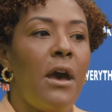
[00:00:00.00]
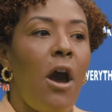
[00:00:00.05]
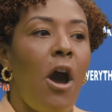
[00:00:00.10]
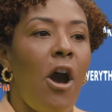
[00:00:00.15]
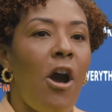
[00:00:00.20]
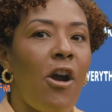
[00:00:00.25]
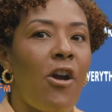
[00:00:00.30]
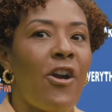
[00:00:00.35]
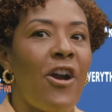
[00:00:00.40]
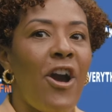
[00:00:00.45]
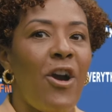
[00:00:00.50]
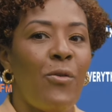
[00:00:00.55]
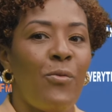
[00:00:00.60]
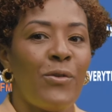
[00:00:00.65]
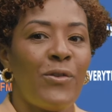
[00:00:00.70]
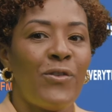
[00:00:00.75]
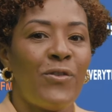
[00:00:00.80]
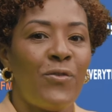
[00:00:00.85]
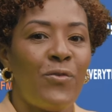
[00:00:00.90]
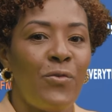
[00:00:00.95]
are
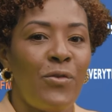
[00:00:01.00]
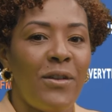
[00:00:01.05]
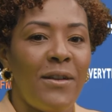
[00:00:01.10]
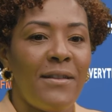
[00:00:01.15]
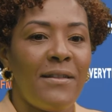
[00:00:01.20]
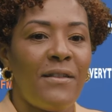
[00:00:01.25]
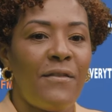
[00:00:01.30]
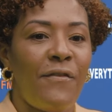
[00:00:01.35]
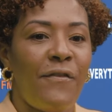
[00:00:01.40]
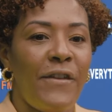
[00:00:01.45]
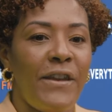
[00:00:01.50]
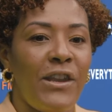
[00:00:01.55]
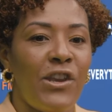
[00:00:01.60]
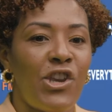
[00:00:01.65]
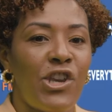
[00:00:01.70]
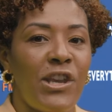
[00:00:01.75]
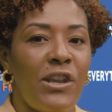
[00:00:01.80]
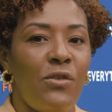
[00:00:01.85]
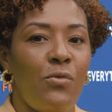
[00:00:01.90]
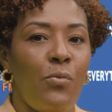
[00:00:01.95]
our students
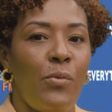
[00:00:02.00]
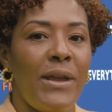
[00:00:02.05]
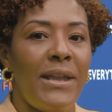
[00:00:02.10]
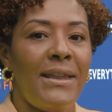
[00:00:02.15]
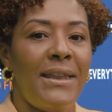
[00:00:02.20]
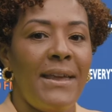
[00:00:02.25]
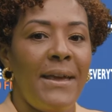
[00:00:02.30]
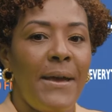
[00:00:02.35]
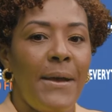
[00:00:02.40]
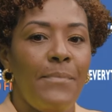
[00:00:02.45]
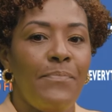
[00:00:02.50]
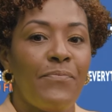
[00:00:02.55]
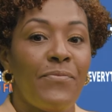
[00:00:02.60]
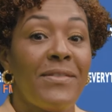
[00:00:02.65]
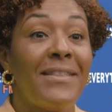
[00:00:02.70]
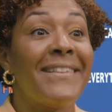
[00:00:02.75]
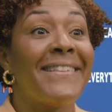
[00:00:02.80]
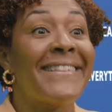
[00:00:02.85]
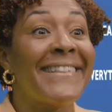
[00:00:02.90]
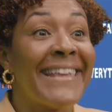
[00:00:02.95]
finishing with
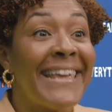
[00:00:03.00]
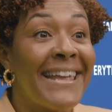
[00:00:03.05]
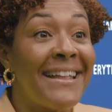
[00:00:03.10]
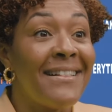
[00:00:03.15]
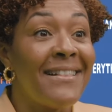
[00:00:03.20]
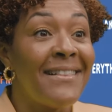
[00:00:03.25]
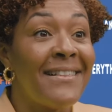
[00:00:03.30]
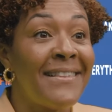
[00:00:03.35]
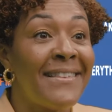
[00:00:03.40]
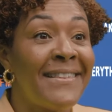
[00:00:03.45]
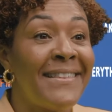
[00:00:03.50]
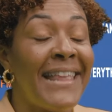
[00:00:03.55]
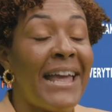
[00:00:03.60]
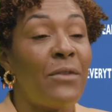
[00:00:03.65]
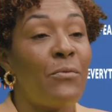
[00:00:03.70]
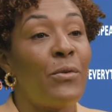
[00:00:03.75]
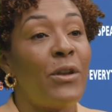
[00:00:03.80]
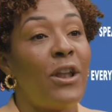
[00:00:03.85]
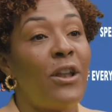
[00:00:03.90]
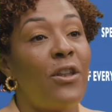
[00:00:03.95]
the skills
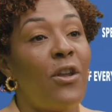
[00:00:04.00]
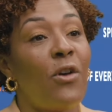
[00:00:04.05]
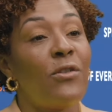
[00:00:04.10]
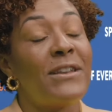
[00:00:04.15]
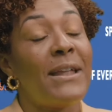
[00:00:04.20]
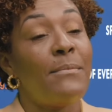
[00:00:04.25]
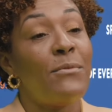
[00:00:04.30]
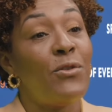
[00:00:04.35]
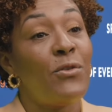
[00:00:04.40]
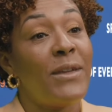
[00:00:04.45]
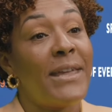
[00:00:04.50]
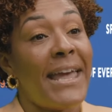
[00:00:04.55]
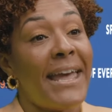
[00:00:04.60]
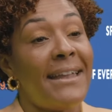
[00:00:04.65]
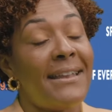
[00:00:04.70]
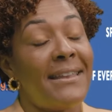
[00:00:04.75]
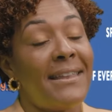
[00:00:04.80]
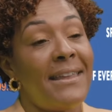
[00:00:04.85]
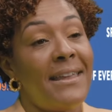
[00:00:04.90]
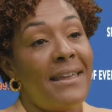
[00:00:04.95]
that will allow them to
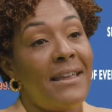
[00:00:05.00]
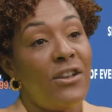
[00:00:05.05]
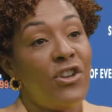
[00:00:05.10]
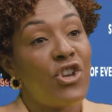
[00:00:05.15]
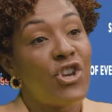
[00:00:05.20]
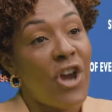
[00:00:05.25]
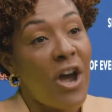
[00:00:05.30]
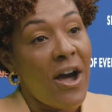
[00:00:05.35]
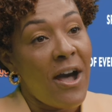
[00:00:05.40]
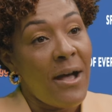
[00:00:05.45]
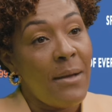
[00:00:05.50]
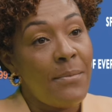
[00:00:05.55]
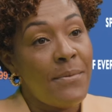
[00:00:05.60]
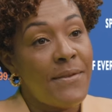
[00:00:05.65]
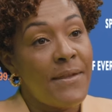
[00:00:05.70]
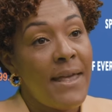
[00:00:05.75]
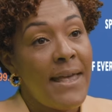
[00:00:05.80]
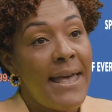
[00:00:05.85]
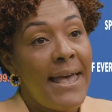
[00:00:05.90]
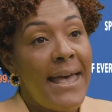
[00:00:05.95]
get
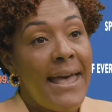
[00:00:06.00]
jobs?